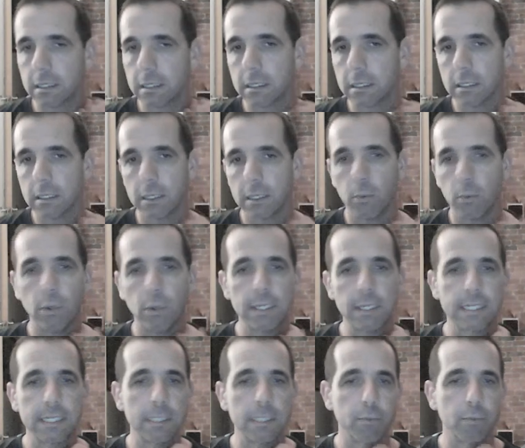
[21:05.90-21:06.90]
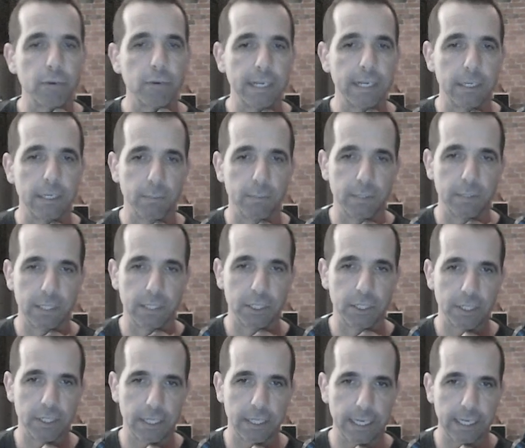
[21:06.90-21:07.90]
Like, White's in a pretty good
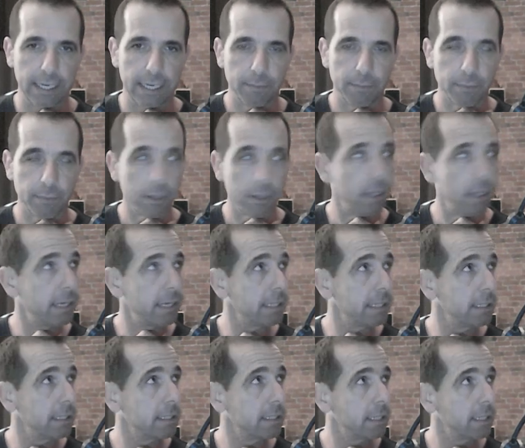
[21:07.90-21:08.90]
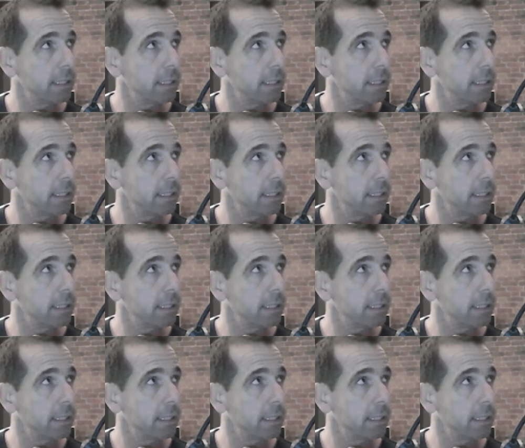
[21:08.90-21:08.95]
position here, and